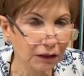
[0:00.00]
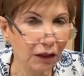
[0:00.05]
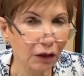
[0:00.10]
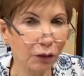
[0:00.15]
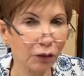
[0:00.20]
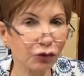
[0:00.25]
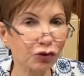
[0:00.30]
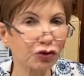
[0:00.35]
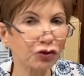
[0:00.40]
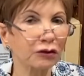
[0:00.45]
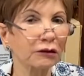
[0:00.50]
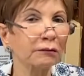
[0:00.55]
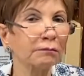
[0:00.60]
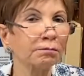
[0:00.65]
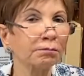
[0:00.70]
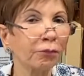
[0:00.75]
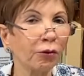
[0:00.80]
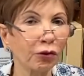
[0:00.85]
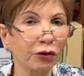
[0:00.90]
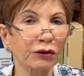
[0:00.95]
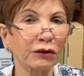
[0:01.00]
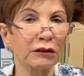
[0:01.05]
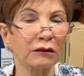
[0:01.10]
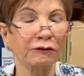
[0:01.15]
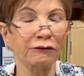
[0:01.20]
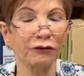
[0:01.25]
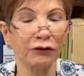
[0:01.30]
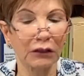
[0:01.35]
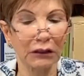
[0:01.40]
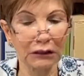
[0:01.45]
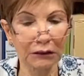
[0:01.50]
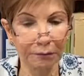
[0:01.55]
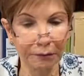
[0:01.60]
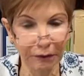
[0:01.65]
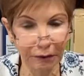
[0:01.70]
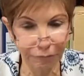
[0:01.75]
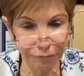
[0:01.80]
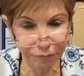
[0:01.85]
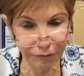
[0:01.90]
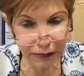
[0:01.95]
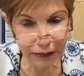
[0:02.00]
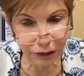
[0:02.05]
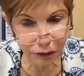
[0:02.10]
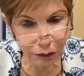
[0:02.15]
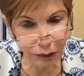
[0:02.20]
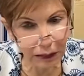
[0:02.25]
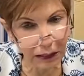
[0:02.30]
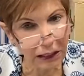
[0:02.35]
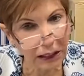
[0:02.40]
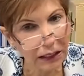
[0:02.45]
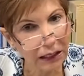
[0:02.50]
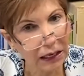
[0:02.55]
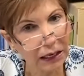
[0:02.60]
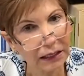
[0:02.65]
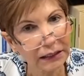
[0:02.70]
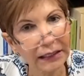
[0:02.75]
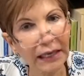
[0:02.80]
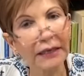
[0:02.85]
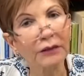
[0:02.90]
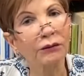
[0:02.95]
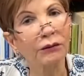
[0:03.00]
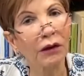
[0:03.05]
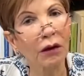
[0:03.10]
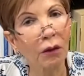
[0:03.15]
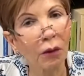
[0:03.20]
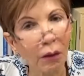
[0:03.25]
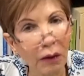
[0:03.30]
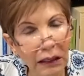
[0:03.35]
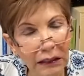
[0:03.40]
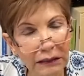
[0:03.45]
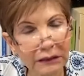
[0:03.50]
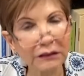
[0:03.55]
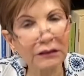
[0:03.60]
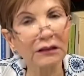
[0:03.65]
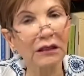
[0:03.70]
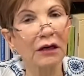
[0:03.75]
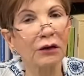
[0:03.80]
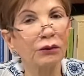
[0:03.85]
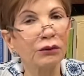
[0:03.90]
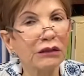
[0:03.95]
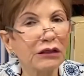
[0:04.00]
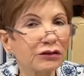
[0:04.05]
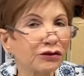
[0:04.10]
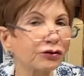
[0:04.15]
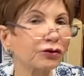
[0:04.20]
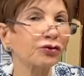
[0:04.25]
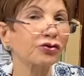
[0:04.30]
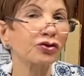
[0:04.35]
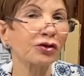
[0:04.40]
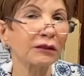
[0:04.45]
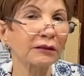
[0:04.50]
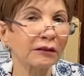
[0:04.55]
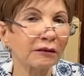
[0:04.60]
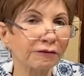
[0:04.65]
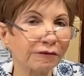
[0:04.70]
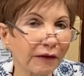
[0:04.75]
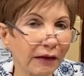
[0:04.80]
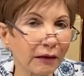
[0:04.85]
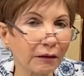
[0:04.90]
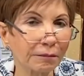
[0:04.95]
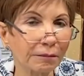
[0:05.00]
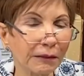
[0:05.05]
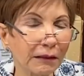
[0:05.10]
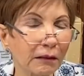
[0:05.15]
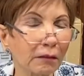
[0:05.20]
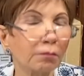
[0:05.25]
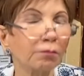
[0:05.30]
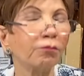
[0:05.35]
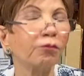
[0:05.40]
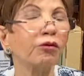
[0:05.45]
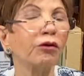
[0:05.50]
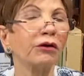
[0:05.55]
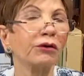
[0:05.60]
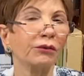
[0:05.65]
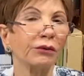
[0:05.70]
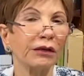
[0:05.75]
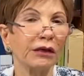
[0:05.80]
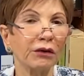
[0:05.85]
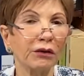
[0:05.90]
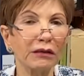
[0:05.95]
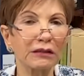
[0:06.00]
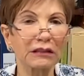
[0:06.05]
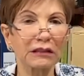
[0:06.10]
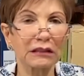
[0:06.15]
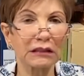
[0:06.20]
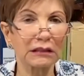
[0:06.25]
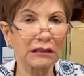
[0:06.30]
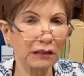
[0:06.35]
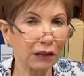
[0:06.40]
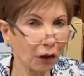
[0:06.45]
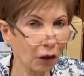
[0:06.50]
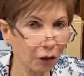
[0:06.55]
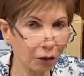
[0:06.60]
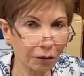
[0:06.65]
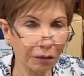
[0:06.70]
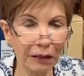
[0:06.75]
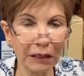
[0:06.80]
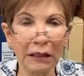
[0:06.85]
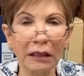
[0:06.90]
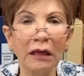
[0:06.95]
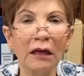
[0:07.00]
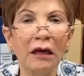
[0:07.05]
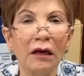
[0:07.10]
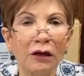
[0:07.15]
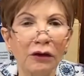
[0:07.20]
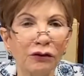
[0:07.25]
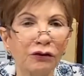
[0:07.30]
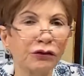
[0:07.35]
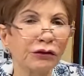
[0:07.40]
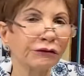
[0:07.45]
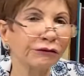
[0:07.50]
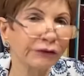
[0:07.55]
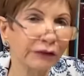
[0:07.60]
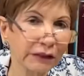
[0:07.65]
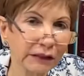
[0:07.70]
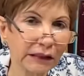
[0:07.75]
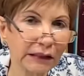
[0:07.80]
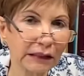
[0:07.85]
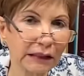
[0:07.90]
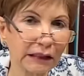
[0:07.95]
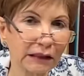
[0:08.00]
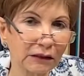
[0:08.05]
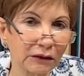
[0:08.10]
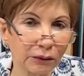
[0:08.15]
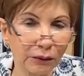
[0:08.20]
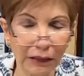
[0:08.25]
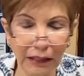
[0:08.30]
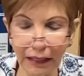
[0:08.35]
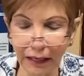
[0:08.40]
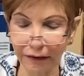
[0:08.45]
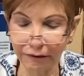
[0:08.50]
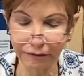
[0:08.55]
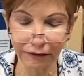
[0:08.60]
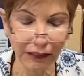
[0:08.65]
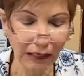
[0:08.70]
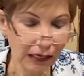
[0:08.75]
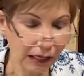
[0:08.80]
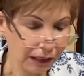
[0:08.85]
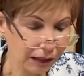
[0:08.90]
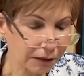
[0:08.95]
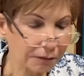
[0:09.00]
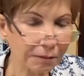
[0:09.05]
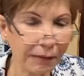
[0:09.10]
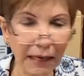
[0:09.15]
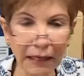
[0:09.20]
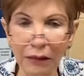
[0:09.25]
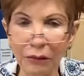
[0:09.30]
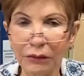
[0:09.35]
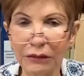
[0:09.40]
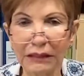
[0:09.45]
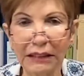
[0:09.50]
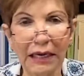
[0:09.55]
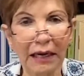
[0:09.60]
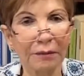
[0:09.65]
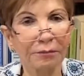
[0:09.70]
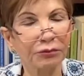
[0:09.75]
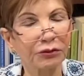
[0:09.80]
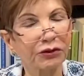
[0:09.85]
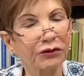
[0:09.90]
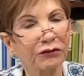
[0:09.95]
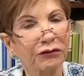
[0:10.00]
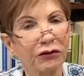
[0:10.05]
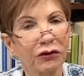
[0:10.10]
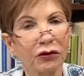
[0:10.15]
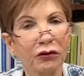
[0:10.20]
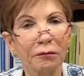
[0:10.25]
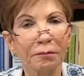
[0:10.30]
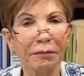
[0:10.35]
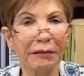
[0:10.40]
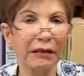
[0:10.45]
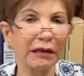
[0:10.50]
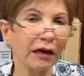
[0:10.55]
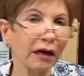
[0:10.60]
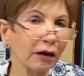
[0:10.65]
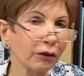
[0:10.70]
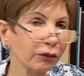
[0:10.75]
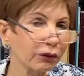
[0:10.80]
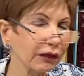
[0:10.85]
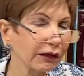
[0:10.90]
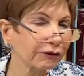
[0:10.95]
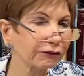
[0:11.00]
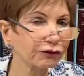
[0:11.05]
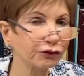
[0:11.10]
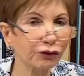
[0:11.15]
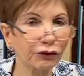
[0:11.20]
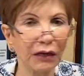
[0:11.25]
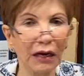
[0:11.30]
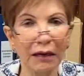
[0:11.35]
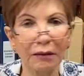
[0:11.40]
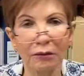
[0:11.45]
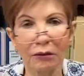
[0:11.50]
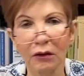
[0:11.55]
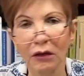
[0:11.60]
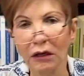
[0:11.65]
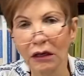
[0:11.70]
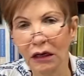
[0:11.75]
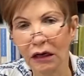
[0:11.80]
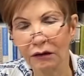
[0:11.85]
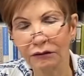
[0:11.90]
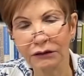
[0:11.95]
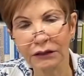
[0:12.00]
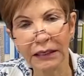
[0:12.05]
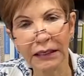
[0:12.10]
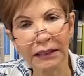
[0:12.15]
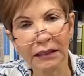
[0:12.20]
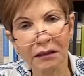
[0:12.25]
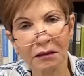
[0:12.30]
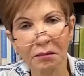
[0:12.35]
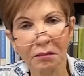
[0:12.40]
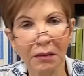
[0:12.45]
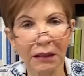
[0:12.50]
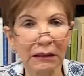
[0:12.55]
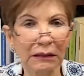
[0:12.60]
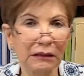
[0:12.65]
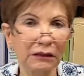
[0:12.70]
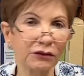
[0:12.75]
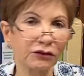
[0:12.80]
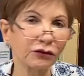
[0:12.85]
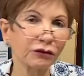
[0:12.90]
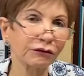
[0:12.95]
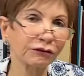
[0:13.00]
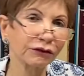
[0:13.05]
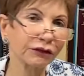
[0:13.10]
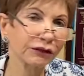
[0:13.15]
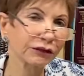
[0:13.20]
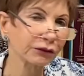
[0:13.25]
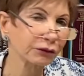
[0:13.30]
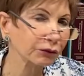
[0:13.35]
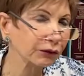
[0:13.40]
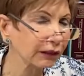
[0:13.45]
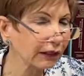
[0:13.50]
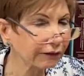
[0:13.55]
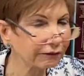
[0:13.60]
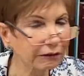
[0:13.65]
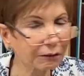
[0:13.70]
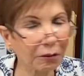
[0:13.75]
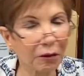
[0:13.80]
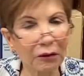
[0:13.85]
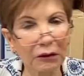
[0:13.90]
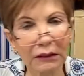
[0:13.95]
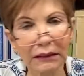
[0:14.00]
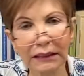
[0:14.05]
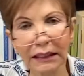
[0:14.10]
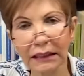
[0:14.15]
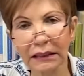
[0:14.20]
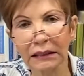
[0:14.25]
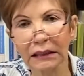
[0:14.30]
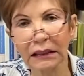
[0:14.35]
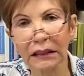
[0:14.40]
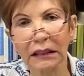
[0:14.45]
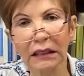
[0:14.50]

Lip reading: which is important for this manufacturing that requires research and development. Puerto Rico has so many universities. We have the My West campus of the UPR, we have Turabo of the Ana Jimenez University, we have the Polytechnic